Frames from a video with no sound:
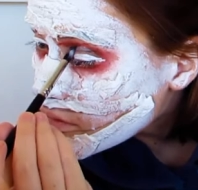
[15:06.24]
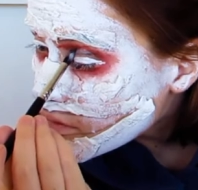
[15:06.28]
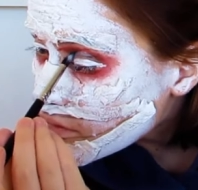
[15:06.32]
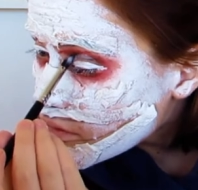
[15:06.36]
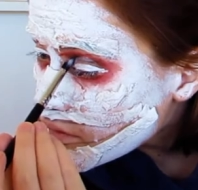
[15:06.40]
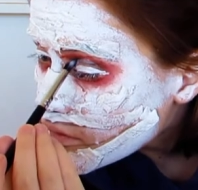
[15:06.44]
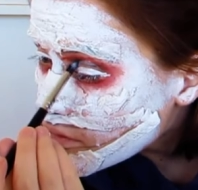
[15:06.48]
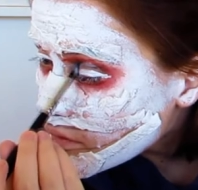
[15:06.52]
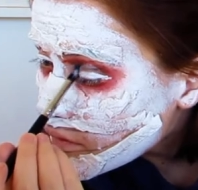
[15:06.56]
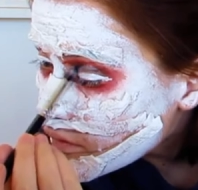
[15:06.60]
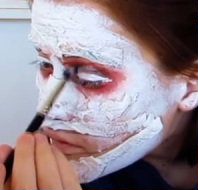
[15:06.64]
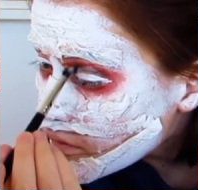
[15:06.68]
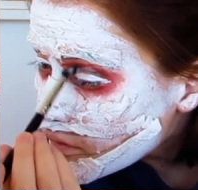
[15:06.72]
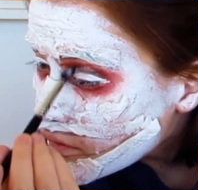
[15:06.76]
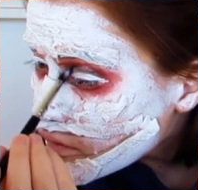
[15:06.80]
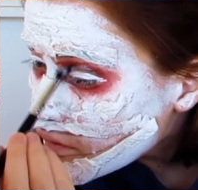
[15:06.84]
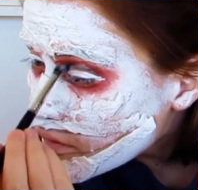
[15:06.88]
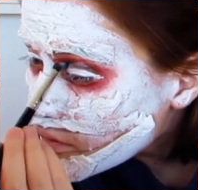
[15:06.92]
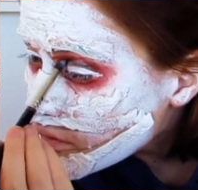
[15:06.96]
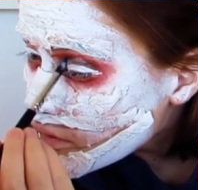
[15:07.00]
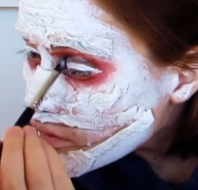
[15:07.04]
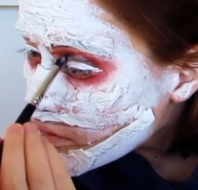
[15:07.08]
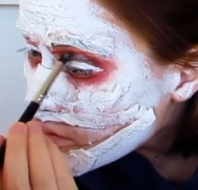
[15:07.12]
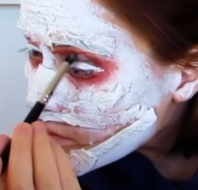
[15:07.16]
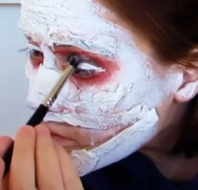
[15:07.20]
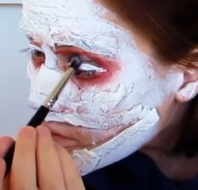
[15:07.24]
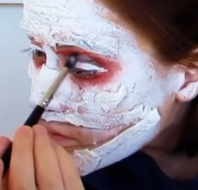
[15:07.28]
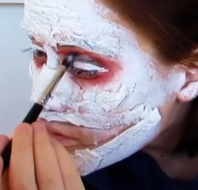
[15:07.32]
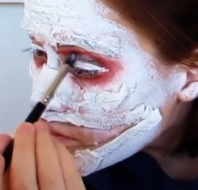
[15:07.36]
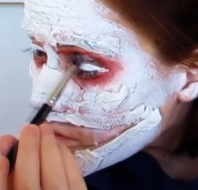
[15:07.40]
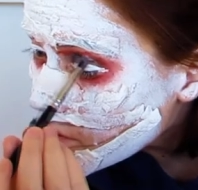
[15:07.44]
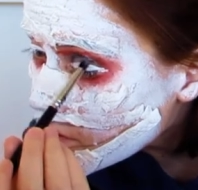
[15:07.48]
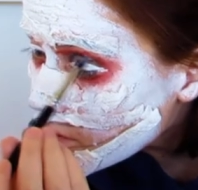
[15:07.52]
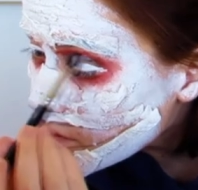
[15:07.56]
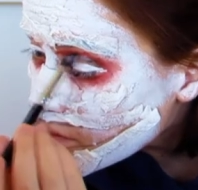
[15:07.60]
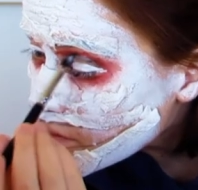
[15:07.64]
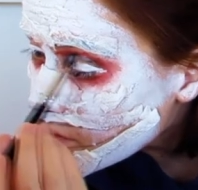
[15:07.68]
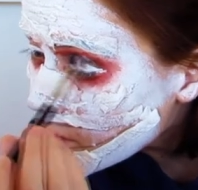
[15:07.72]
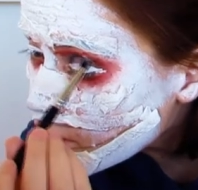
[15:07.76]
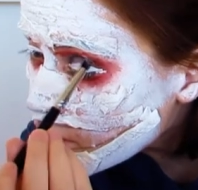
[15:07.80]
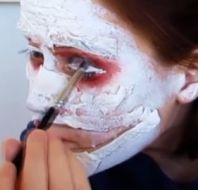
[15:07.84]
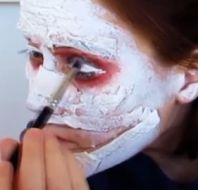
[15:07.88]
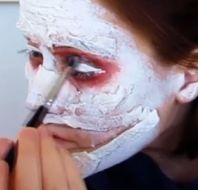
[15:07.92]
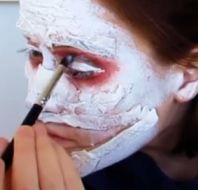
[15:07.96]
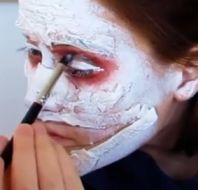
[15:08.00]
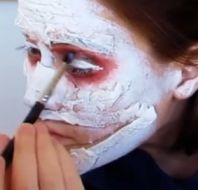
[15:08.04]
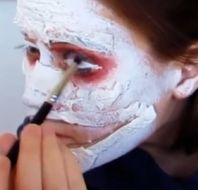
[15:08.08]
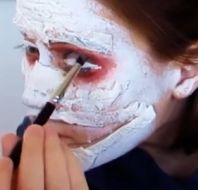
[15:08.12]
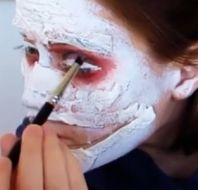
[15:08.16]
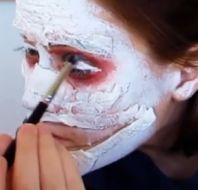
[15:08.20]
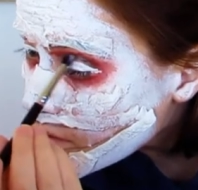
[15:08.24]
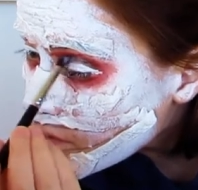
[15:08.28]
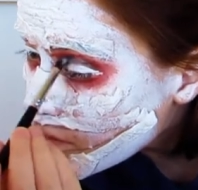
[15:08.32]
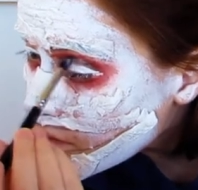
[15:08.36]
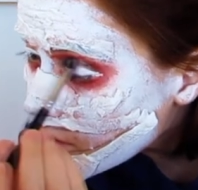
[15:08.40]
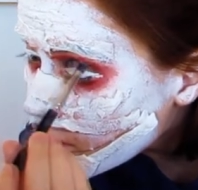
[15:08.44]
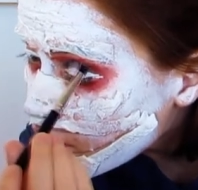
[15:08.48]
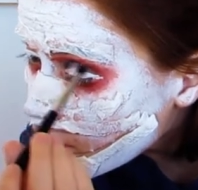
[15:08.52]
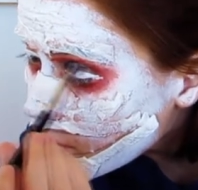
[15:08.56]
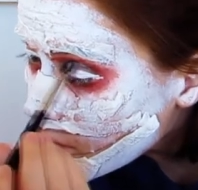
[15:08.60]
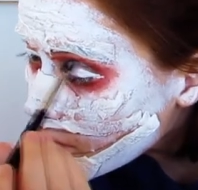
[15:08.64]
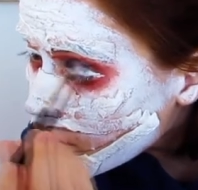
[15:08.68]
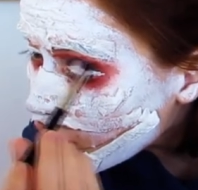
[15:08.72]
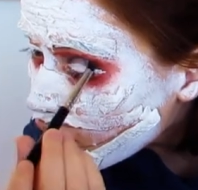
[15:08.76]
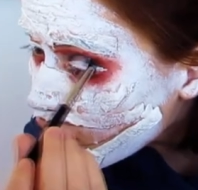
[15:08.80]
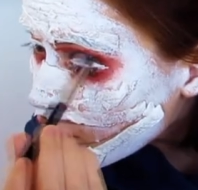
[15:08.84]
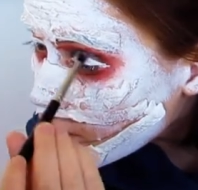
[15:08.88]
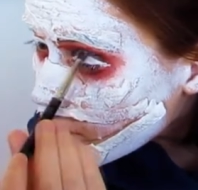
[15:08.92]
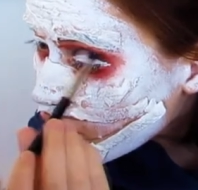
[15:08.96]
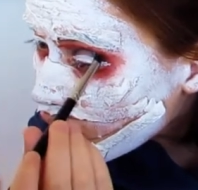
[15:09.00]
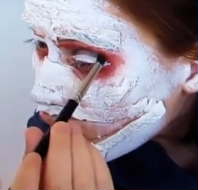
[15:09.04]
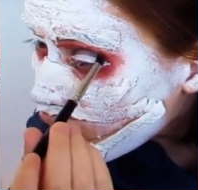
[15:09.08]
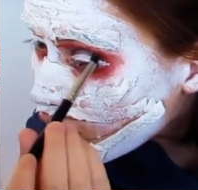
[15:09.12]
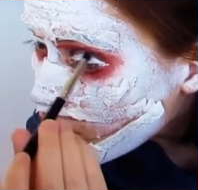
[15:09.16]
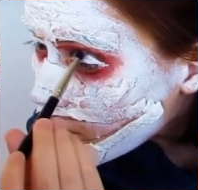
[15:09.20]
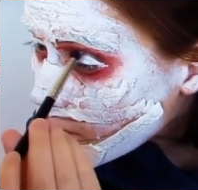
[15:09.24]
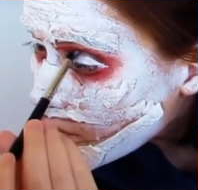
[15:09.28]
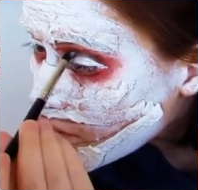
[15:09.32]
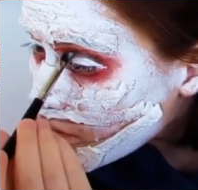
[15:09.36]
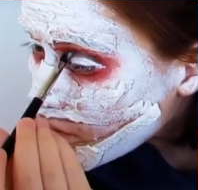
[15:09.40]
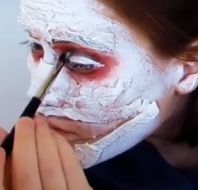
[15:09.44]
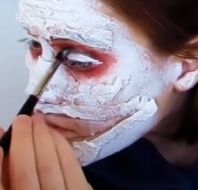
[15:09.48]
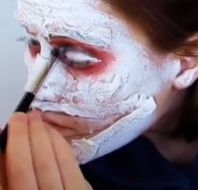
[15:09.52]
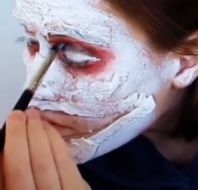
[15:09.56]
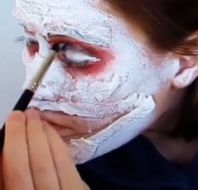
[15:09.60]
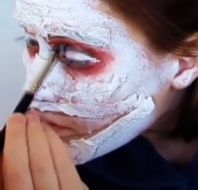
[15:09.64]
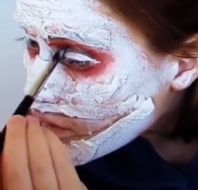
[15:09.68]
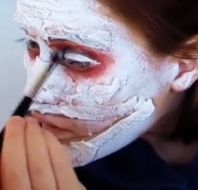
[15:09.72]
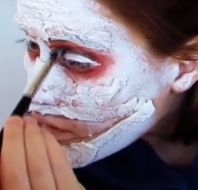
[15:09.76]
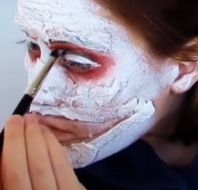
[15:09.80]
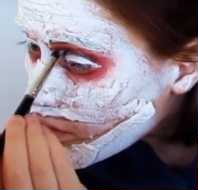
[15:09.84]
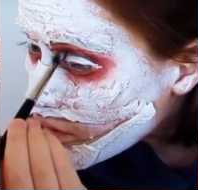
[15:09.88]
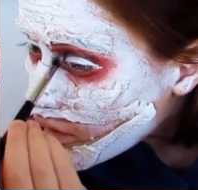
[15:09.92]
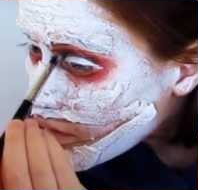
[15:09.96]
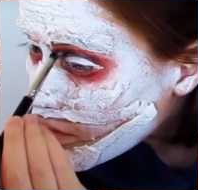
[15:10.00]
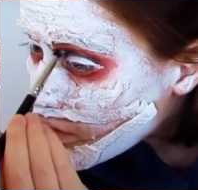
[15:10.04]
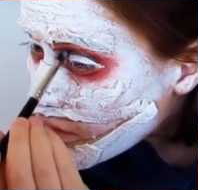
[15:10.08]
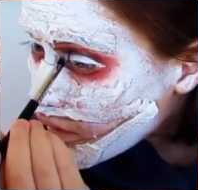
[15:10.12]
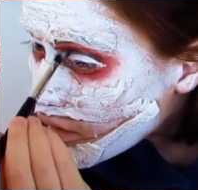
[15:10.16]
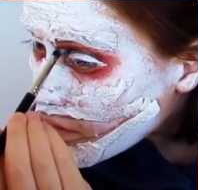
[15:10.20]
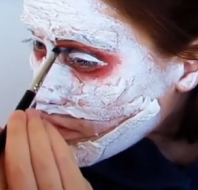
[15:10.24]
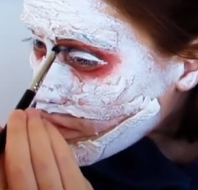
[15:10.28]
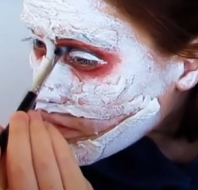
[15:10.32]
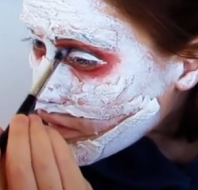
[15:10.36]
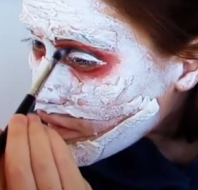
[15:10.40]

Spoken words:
(no one is talking)